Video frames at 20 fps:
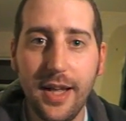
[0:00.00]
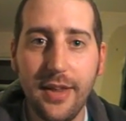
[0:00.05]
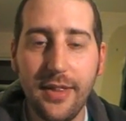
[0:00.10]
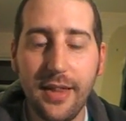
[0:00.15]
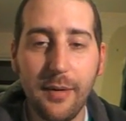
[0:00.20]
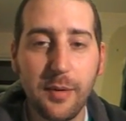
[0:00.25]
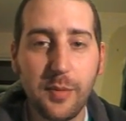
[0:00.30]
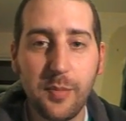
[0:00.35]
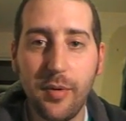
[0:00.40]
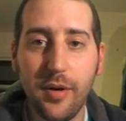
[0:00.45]
That
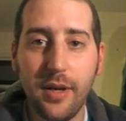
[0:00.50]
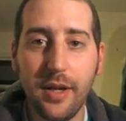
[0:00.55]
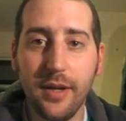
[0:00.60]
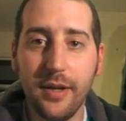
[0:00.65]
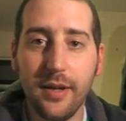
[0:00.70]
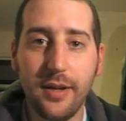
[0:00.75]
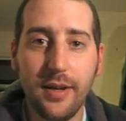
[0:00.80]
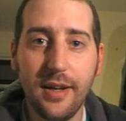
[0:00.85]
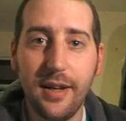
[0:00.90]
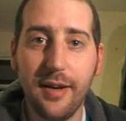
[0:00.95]
was brilliant,
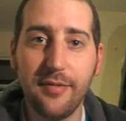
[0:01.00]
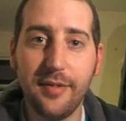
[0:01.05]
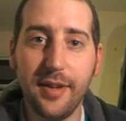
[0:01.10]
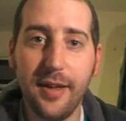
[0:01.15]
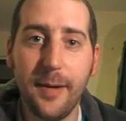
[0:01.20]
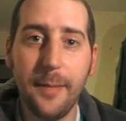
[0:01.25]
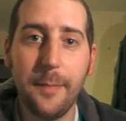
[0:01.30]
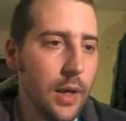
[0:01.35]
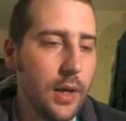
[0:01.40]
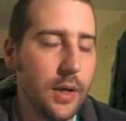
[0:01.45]
loved
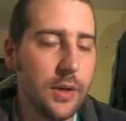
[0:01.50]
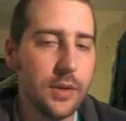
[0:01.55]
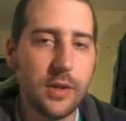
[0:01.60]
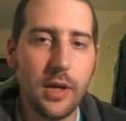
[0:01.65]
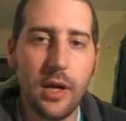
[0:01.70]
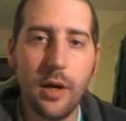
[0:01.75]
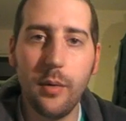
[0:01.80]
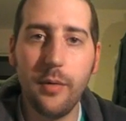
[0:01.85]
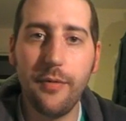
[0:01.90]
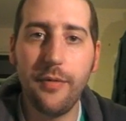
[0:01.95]
it.
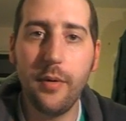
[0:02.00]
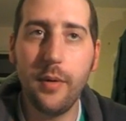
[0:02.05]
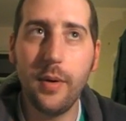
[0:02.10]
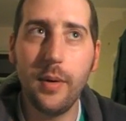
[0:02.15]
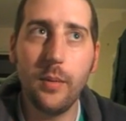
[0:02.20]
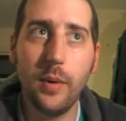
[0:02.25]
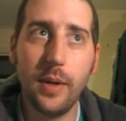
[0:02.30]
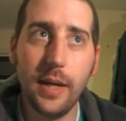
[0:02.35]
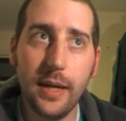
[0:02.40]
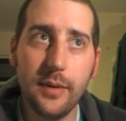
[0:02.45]
So we're
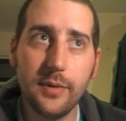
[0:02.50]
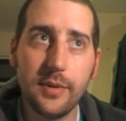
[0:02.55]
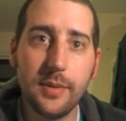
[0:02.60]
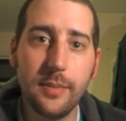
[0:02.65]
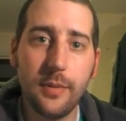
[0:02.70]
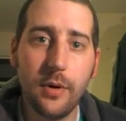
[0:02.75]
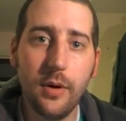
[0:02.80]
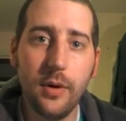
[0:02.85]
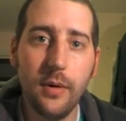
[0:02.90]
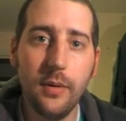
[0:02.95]
viewing one house
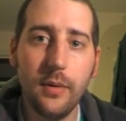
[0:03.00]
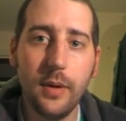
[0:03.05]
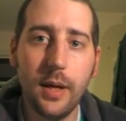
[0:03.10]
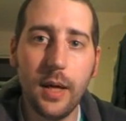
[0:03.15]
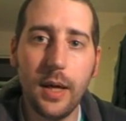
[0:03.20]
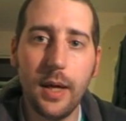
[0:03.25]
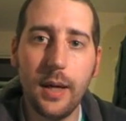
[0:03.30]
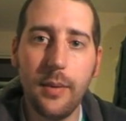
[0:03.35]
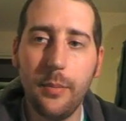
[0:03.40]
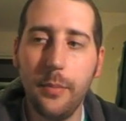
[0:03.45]
tomorrow,
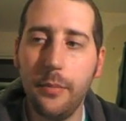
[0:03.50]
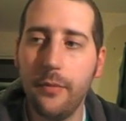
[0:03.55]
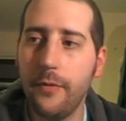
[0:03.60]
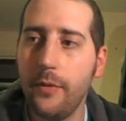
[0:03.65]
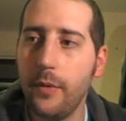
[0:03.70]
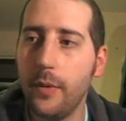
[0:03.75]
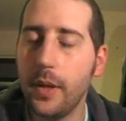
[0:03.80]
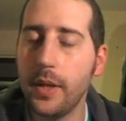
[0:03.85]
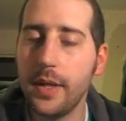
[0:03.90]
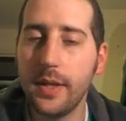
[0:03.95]
um,
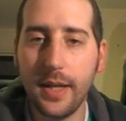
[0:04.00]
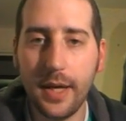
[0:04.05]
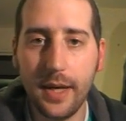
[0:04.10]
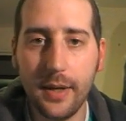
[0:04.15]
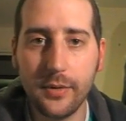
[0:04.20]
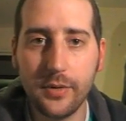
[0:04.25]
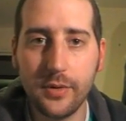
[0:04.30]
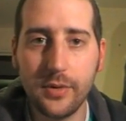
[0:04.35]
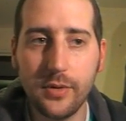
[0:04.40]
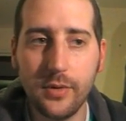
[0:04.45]
viewing another
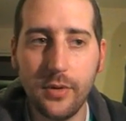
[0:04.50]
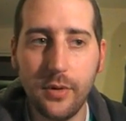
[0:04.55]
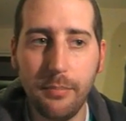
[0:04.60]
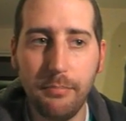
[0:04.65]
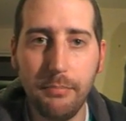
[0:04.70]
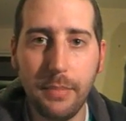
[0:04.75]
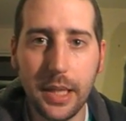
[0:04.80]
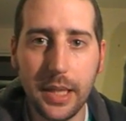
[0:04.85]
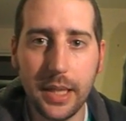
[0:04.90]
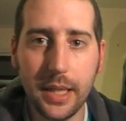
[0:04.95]
house
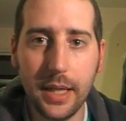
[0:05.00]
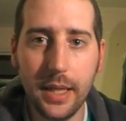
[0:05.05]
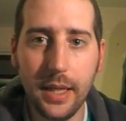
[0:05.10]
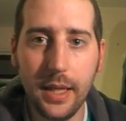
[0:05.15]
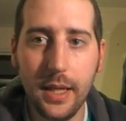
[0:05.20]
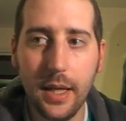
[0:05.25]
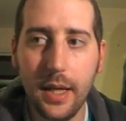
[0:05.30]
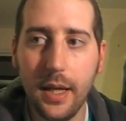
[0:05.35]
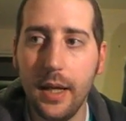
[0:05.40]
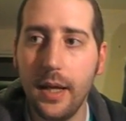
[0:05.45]
on Monday,
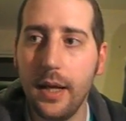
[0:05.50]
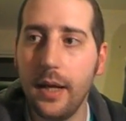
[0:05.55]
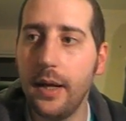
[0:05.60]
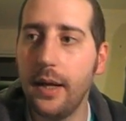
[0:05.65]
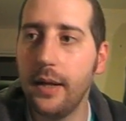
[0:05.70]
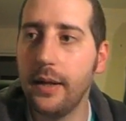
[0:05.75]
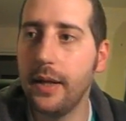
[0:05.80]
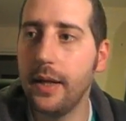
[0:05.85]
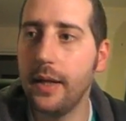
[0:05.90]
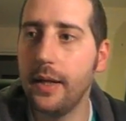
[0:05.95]

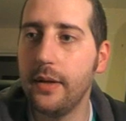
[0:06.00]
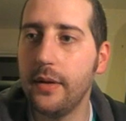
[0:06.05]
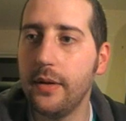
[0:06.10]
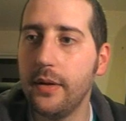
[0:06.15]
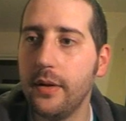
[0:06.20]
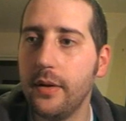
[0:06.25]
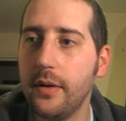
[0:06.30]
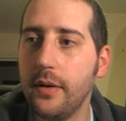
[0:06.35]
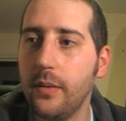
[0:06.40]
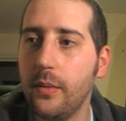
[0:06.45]
and then
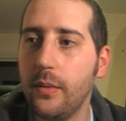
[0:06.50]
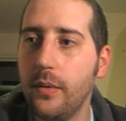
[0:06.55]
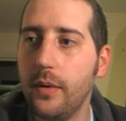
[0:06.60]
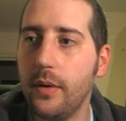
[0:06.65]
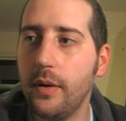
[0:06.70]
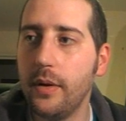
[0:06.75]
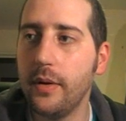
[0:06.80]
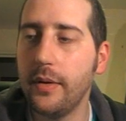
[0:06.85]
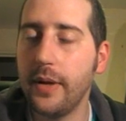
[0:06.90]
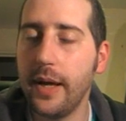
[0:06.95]

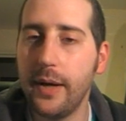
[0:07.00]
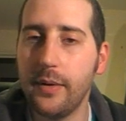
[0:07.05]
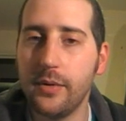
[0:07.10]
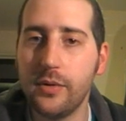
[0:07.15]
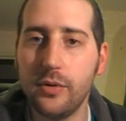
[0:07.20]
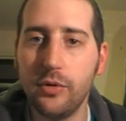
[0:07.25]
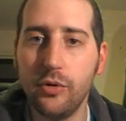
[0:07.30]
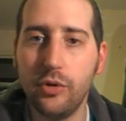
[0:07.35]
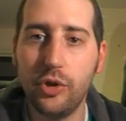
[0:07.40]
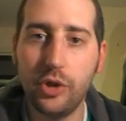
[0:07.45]
another house
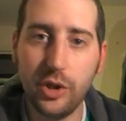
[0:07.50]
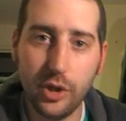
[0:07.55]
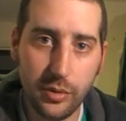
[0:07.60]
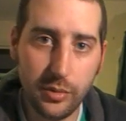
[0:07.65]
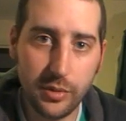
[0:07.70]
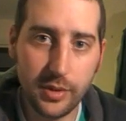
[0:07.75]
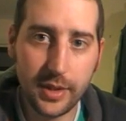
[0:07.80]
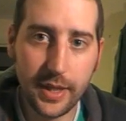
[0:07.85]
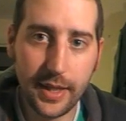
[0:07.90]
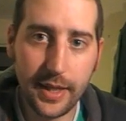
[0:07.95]
on
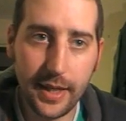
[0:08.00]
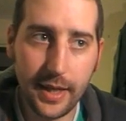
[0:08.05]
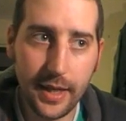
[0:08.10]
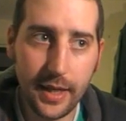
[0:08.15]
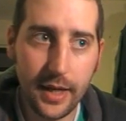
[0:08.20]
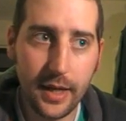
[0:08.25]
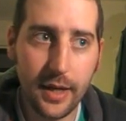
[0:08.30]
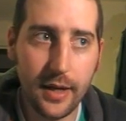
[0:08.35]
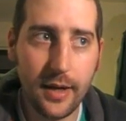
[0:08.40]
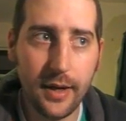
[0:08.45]
Tuesday,
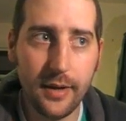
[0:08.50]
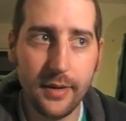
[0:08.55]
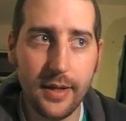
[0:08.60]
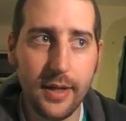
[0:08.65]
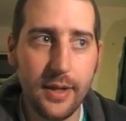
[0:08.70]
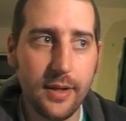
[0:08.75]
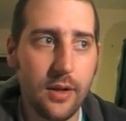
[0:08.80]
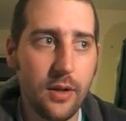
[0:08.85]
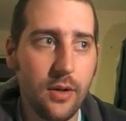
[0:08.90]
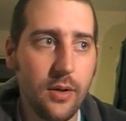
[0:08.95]
and
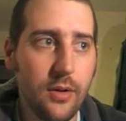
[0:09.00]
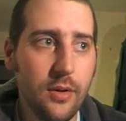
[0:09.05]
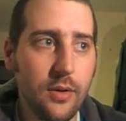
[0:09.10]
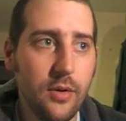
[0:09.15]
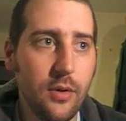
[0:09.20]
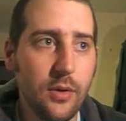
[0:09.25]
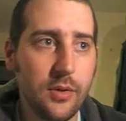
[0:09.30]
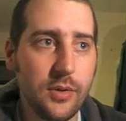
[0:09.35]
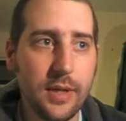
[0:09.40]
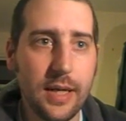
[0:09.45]
then
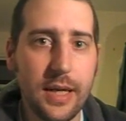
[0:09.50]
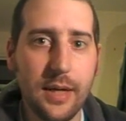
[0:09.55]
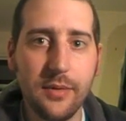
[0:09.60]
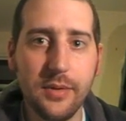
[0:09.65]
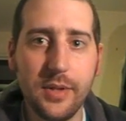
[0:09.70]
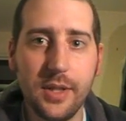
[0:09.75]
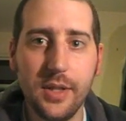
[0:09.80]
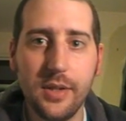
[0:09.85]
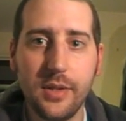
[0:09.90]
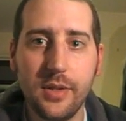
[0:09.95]
lots of
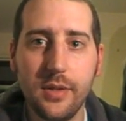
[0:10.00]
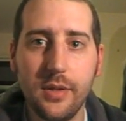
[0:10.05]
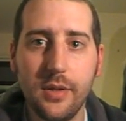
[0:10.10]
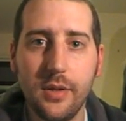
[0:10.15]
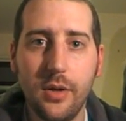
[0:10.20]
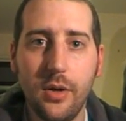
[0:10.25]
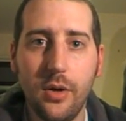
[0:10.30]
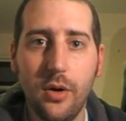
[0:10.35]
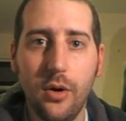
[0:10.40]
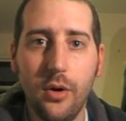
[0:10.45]
houses
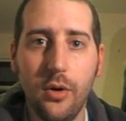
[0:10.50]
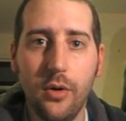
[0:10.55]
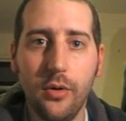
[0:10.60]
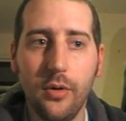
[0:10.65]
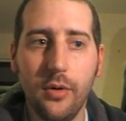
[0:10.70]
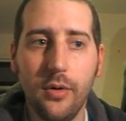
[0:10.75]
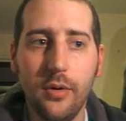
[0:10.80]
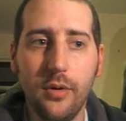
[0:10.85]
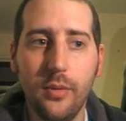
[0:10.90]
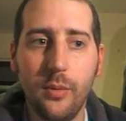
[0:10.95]

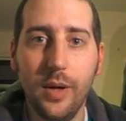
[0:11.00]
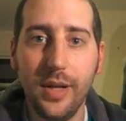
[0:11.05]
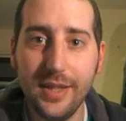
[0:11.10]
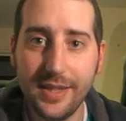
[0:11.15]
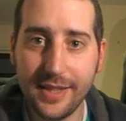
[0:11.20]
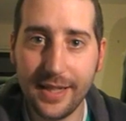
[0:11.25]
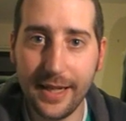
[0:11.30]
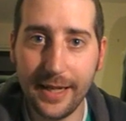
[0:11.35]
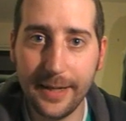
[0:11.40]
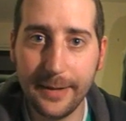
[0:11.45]
on
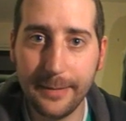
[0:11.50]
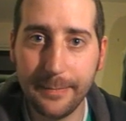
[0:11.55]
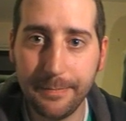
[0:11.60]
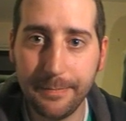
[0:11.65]
Wednesday.